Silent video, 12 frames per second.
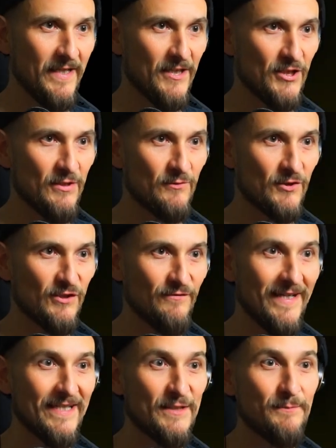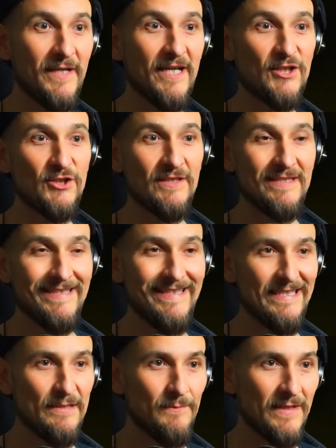Yeah, and we'll take a look at
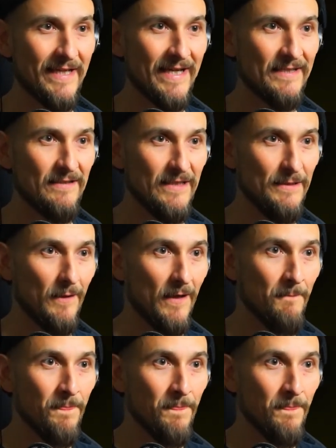those now in the cafe,